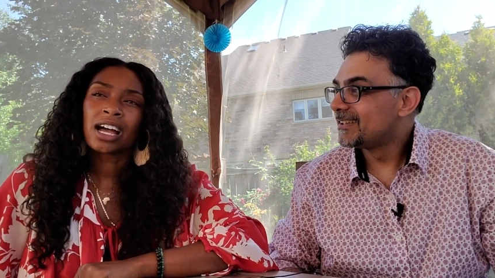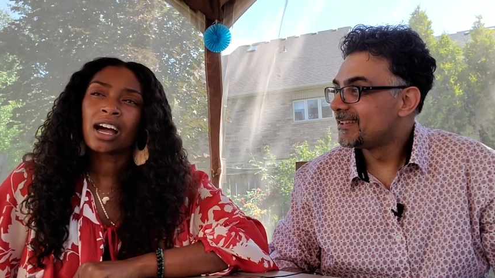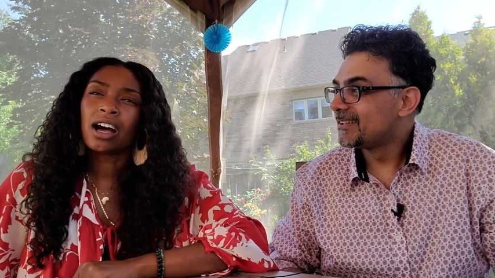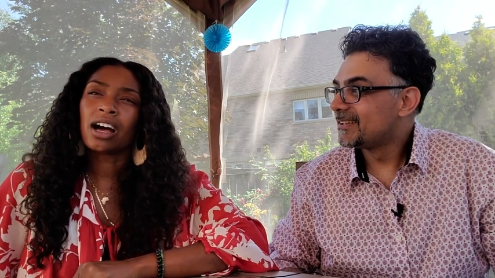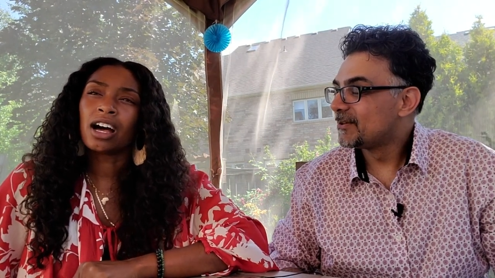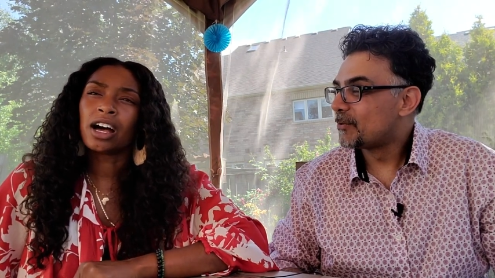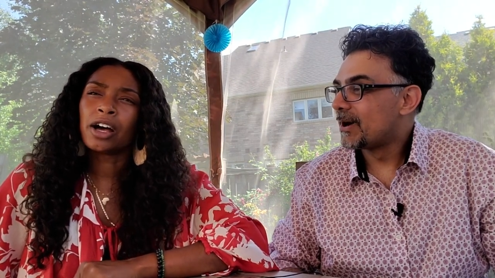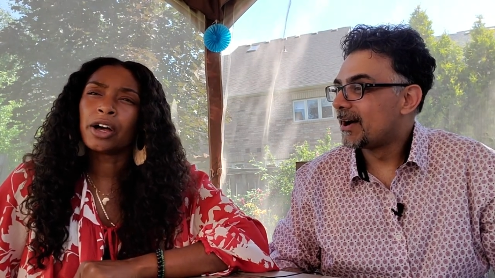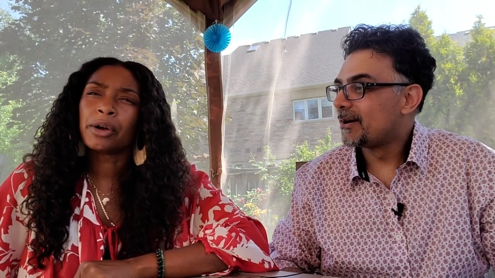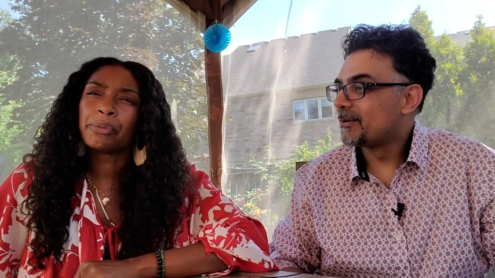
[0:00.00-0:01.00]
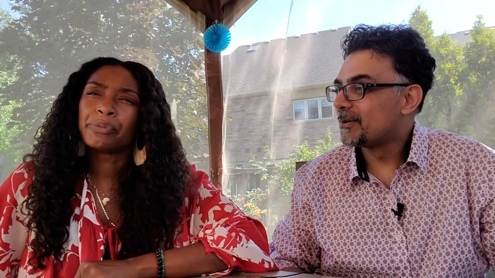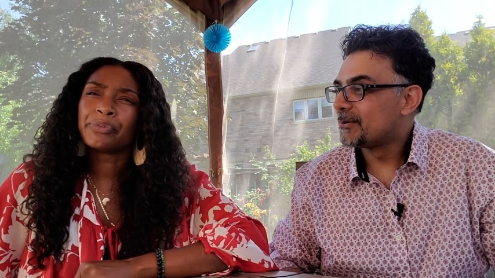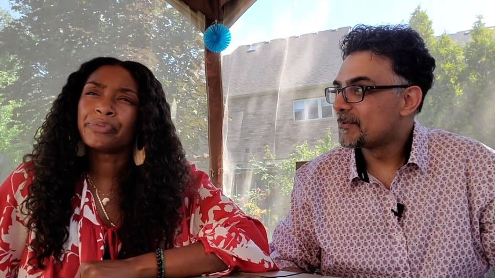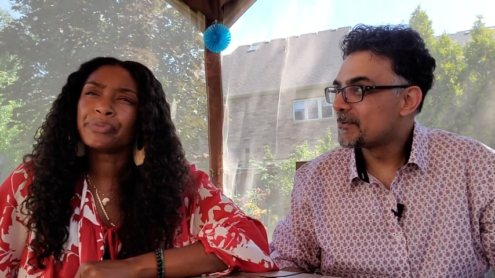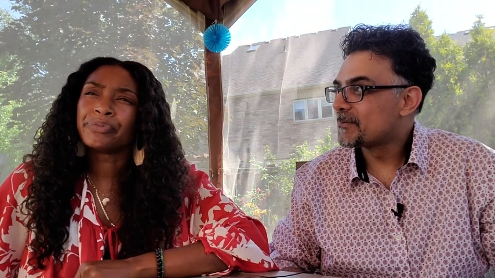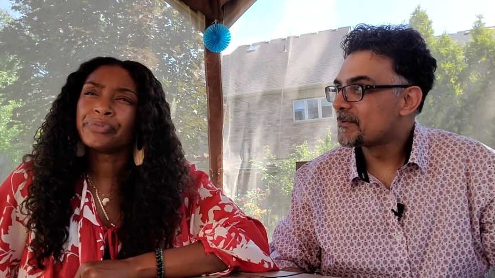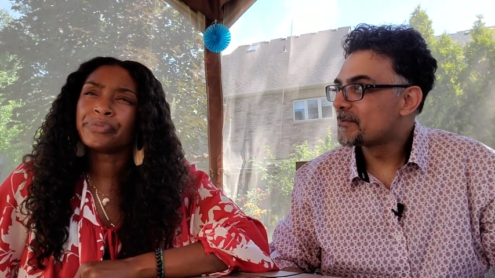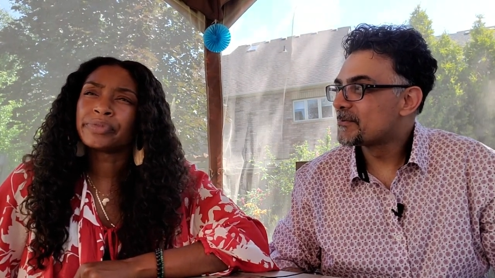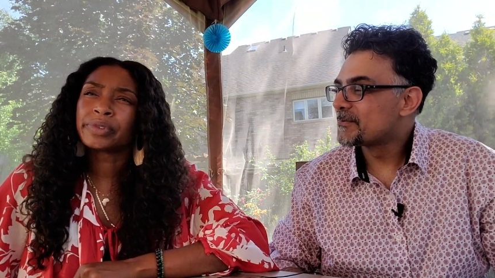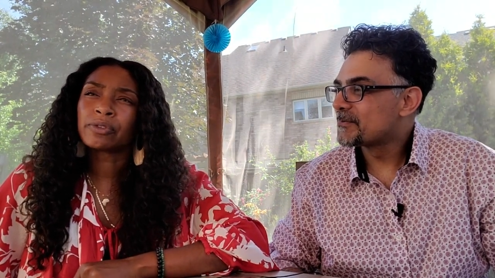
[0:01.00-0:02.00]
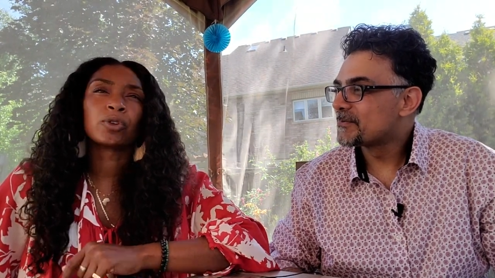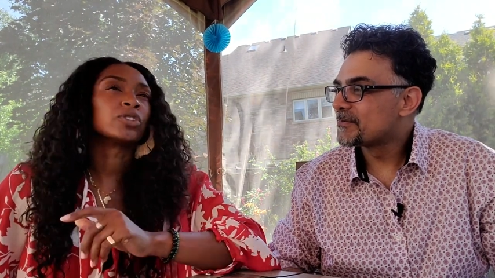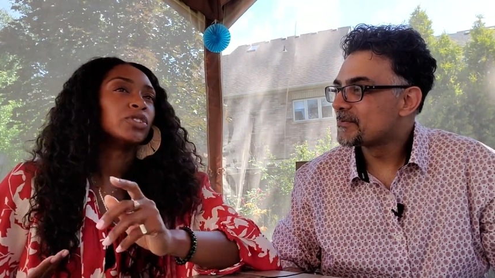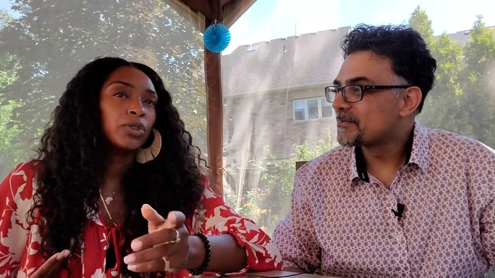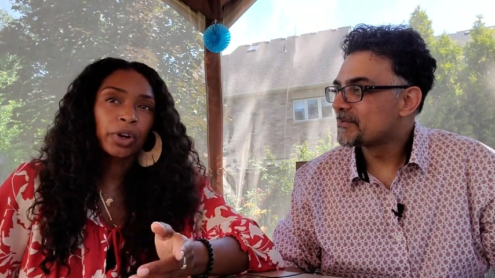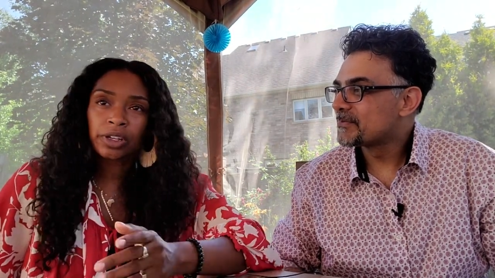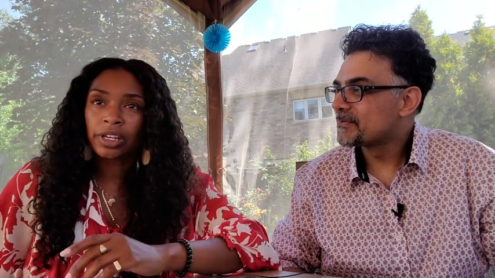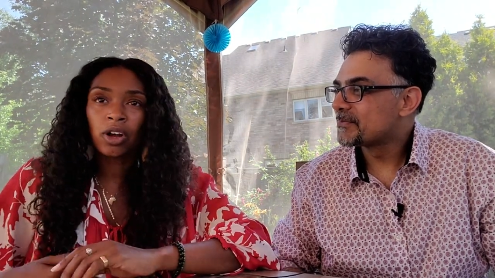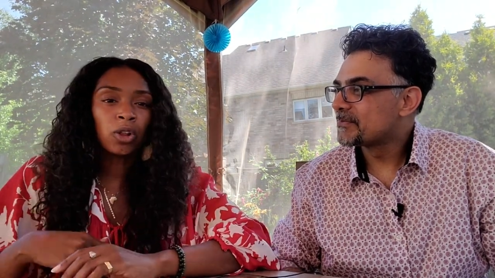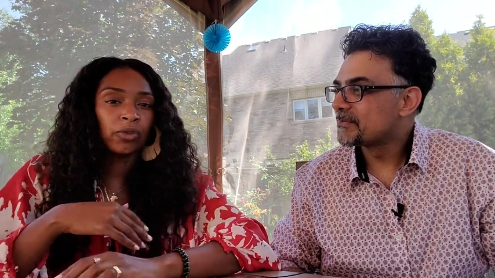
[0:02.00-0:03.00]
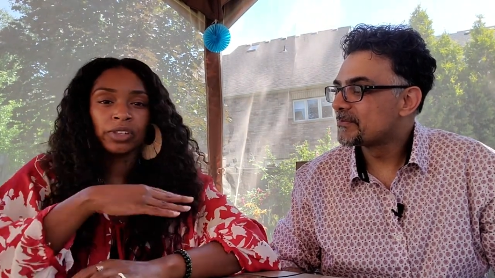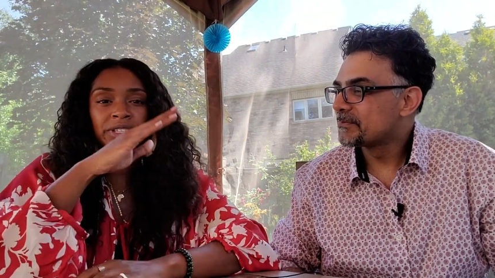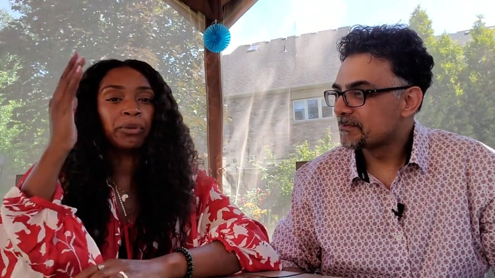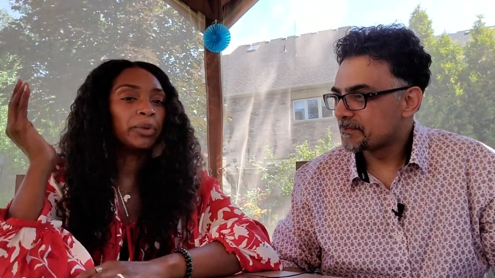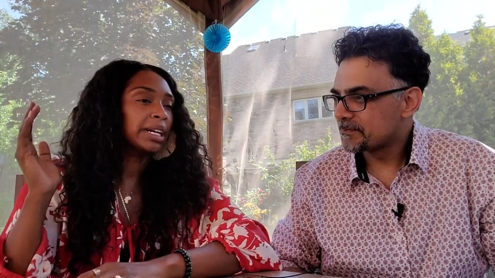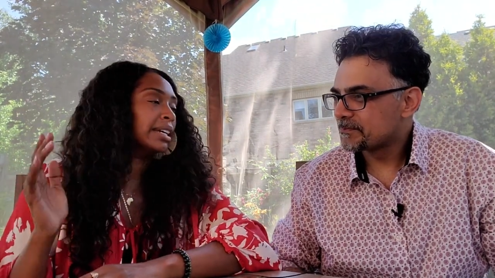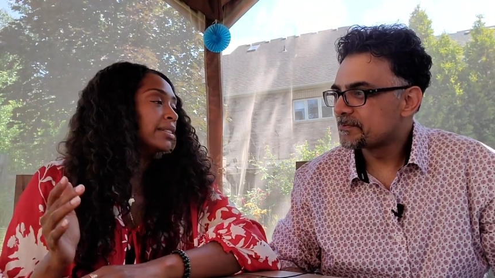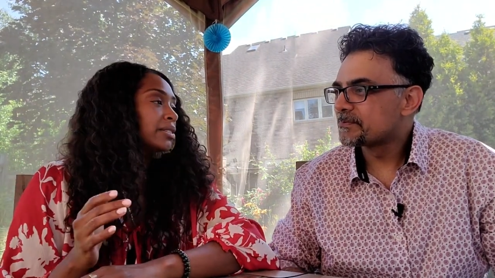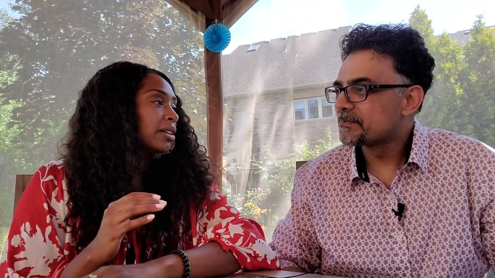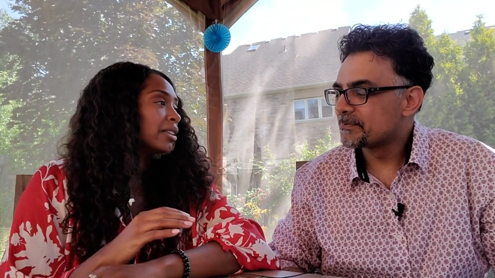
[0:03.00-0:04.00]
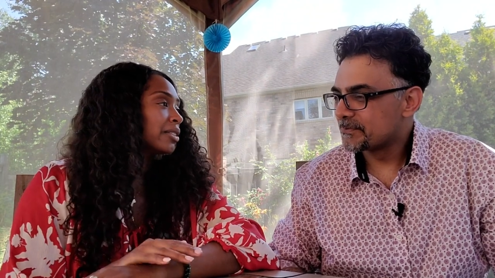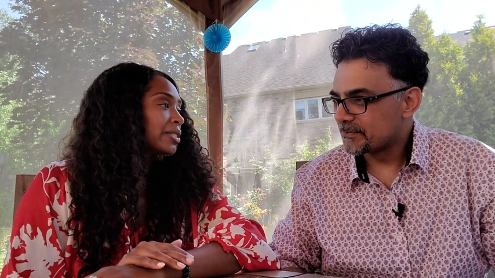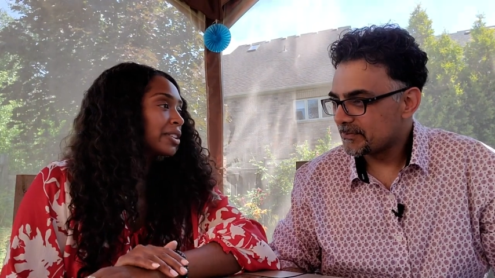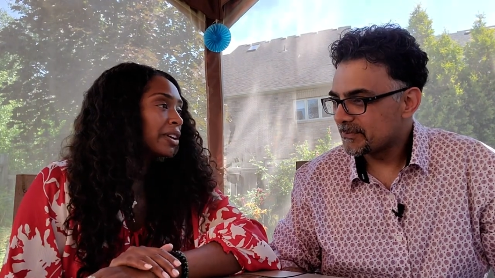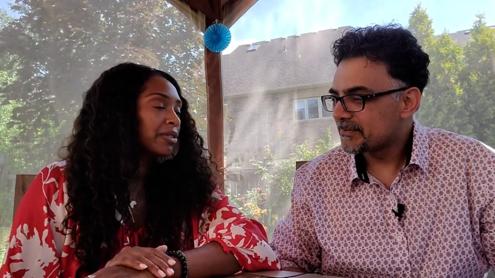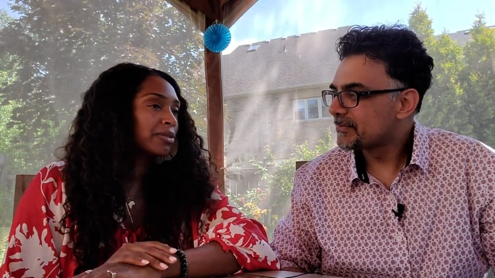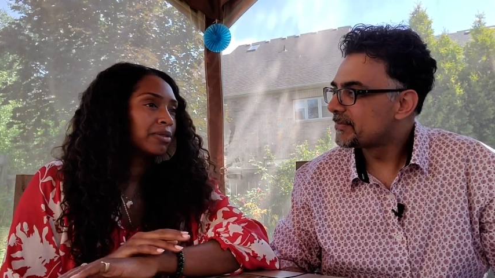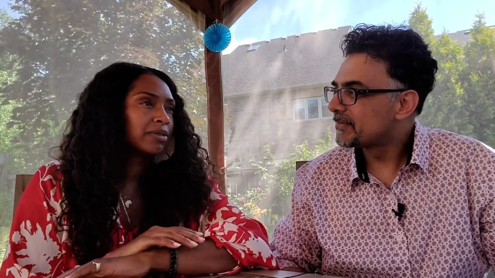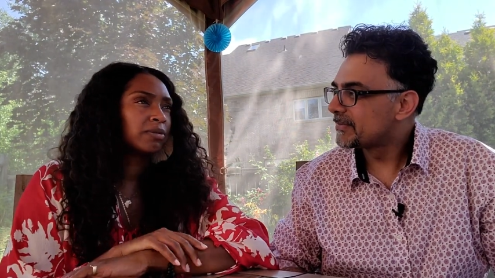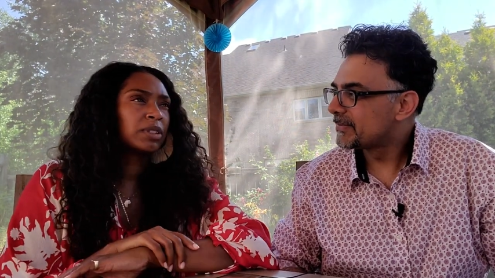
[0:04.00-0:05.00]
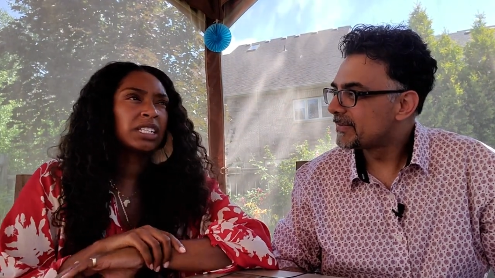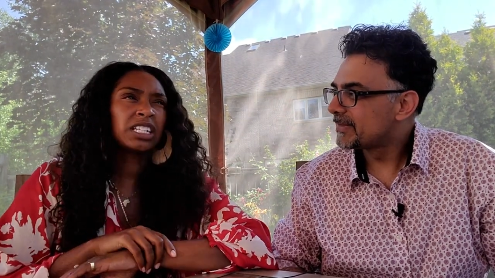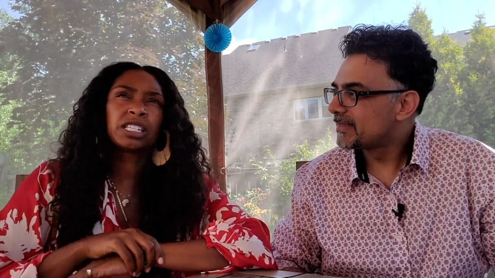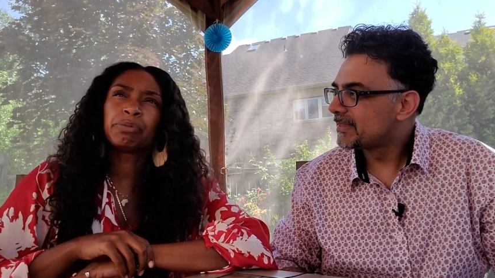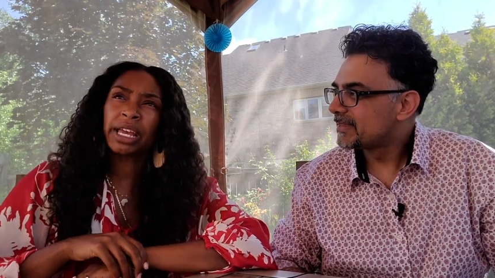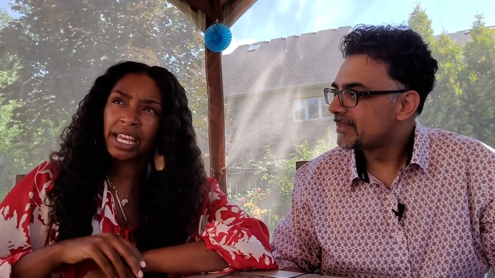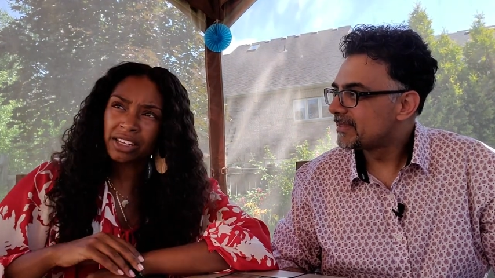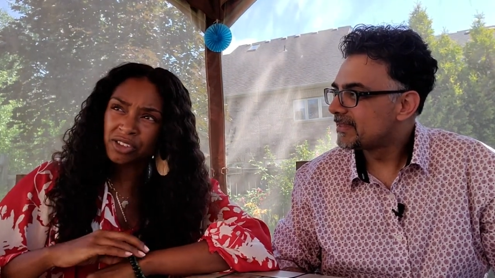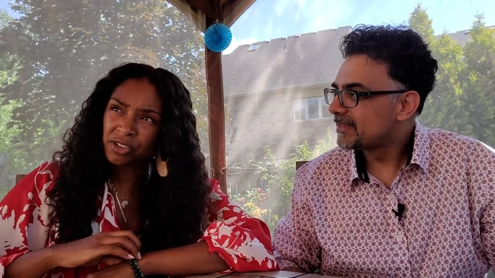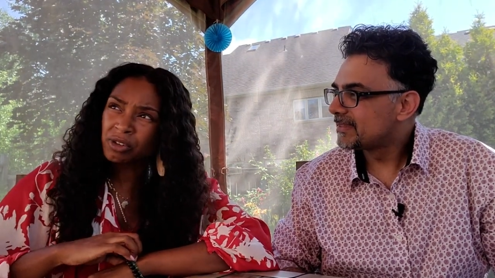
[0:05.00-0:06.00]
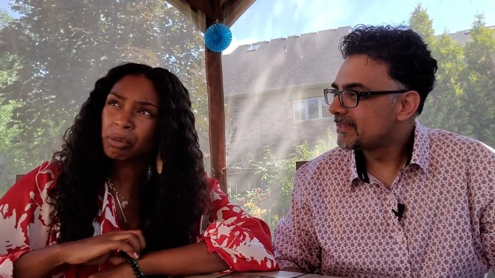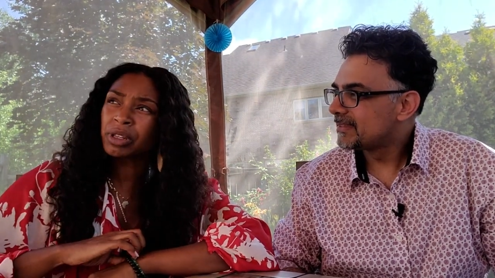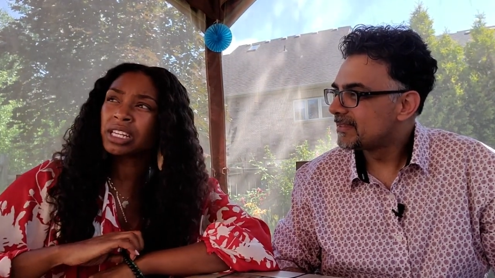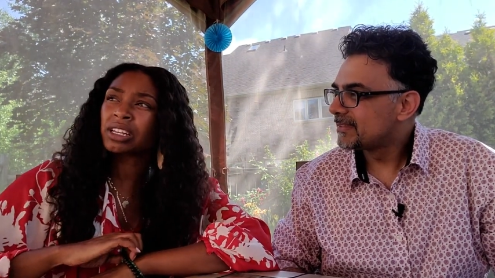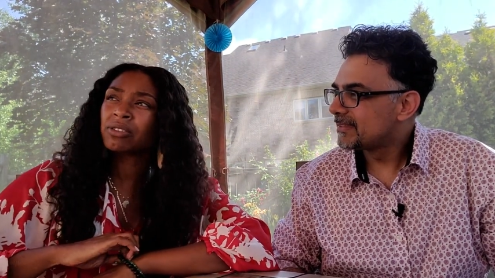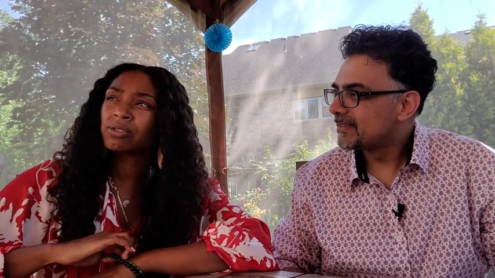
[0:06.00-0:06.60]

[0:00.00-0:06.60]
Speaker 1: Um, wow. Of course, New York, like all over the subways and all the mm-hmm. other stuff. Was in Spain too, I believe.